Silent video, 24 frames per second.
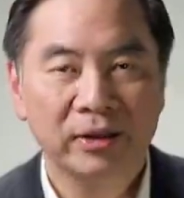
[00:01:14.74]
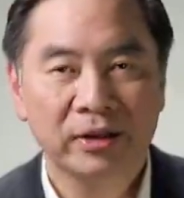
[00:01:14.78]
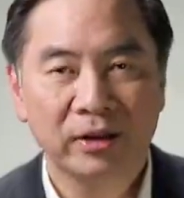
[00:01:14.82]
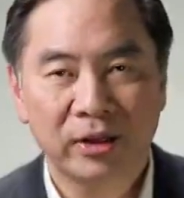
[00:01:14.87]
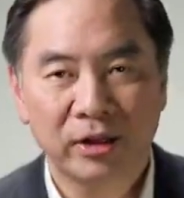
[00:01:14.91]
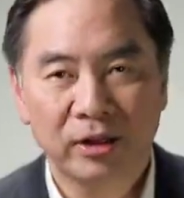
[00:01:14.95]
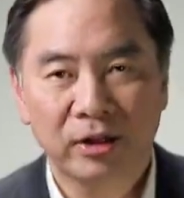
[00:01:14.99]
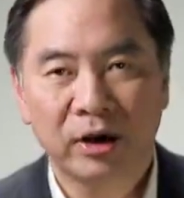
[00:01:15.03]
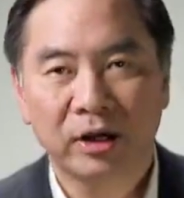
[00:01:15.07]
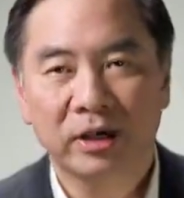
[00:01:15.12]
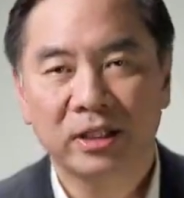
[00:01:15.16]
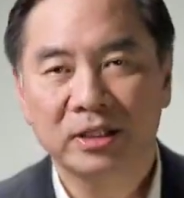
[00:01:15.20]
And
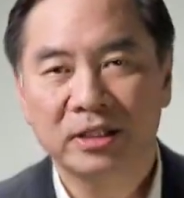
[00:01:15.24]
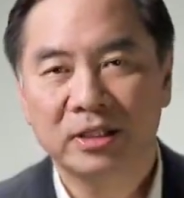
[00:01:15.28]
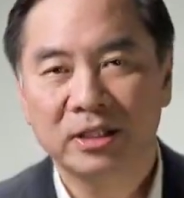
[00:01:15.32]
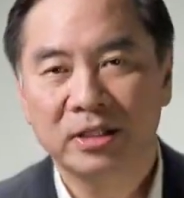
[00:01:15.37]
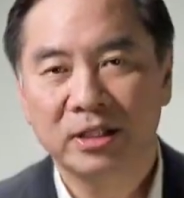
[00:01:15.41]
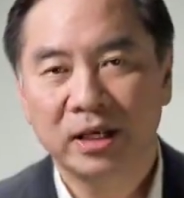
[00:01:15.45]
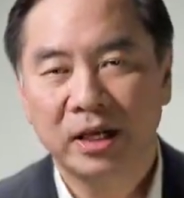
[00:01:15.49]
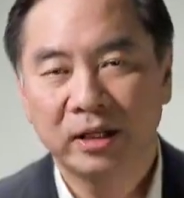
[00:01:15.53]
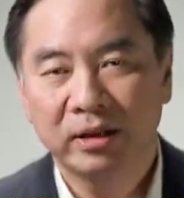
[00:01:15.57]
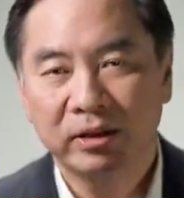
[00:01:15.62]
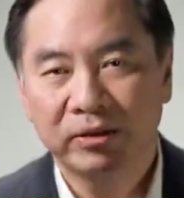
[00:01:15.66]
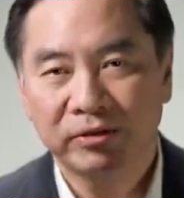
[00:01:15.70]
the thought
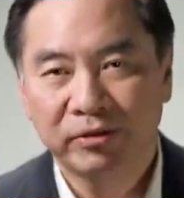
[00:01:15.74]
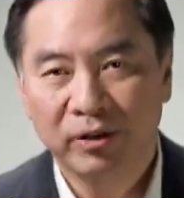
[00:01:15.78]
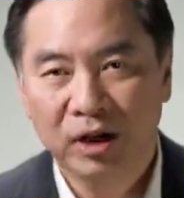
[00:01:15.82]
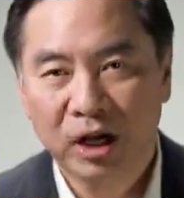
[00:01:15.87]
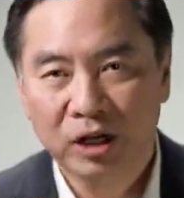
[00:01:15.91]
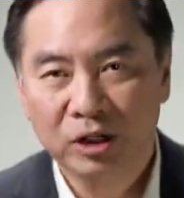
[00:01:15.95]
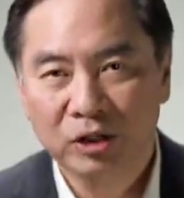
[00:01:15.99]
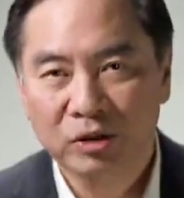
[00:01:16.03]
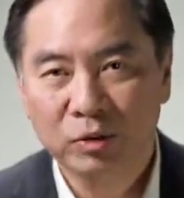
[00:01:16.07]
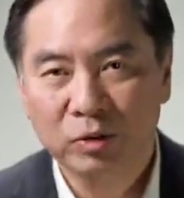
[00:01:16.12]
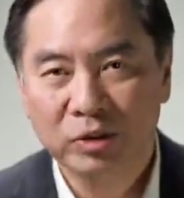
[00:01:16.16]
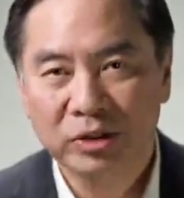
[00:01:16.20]
is that the
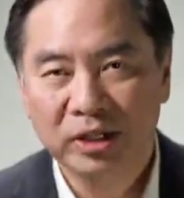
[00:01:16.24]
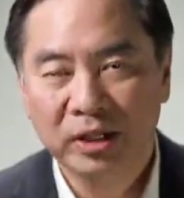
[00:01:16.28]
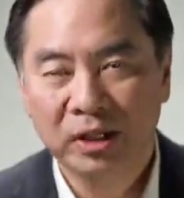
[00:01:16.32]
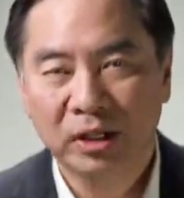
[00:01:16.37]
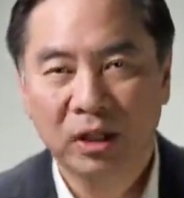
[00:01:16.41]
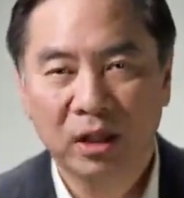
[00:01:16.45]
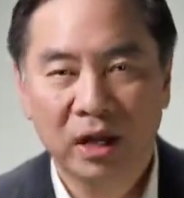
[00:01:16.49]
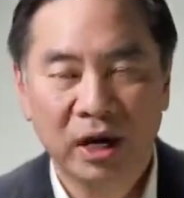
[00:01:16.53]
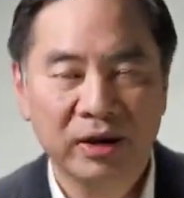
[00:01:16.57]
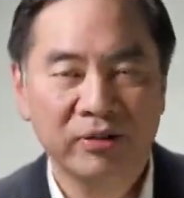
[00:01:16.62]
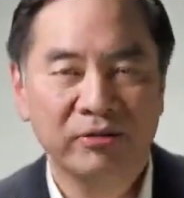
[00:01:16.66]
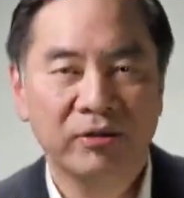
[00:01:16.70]
virus was in
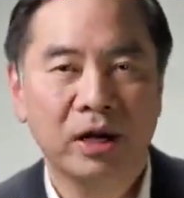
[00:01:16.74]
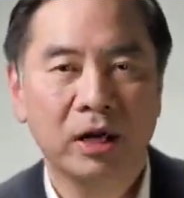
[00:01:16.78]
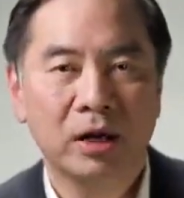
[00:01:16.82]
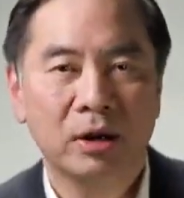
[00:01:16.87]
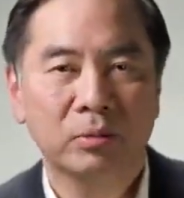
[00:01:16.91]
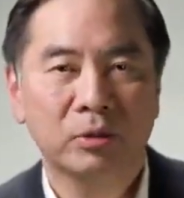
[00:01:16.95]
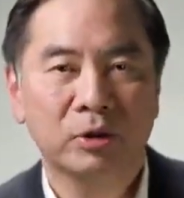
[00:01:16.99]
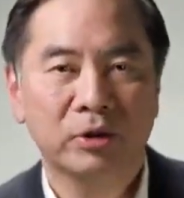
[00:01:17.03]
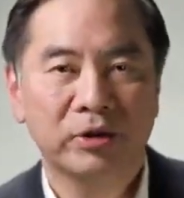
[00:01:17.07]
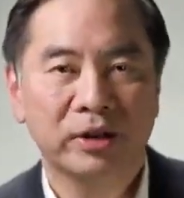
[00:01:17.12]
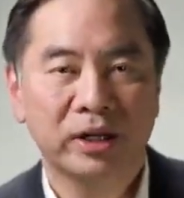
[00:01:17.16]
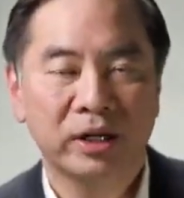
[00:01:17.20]
a live
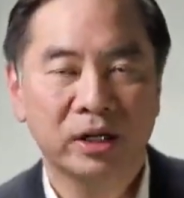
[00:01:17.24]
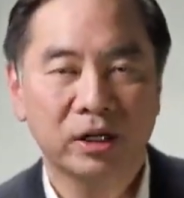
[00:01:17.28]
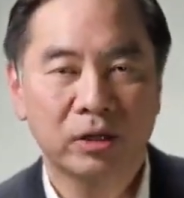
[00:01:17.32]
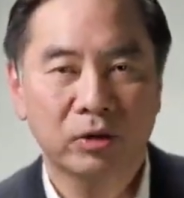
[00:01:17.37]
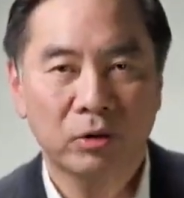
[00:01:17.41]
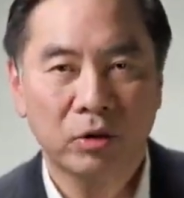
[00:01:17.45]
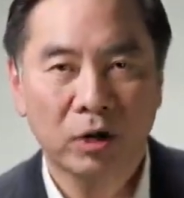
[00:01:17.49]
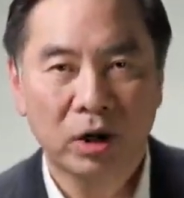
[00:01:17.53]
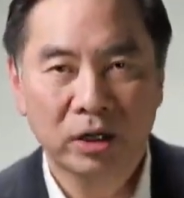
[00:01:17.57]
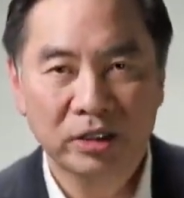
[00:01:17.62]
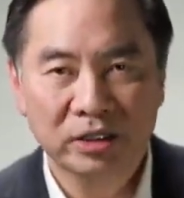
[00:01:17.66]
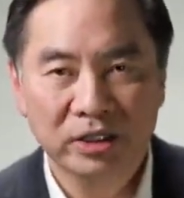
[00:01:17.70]
animal, then it
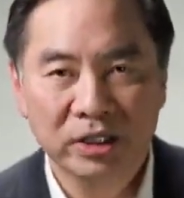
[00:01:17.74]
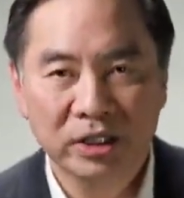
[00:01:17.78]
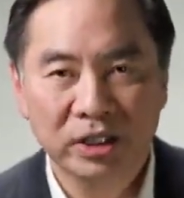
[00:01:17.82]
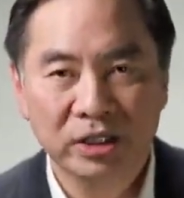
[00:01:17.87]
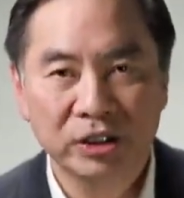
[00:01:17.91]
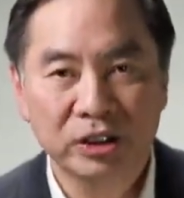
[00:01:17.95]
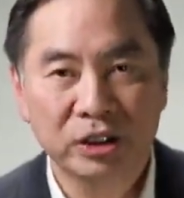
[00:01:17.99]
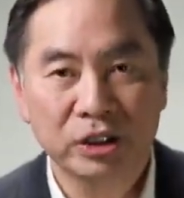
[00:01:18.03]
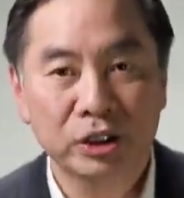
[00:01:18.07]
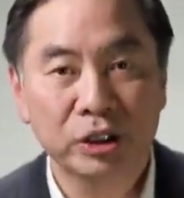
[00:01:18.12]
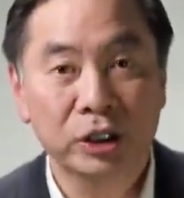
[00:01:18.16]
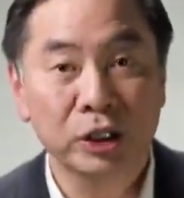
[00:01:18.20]
crossed
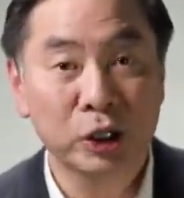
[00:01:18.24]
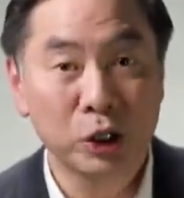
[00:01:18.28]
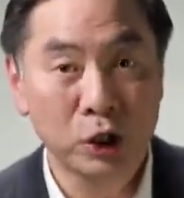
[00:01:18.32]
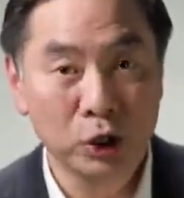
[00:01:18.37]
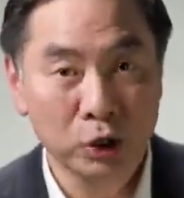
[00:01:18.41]
into a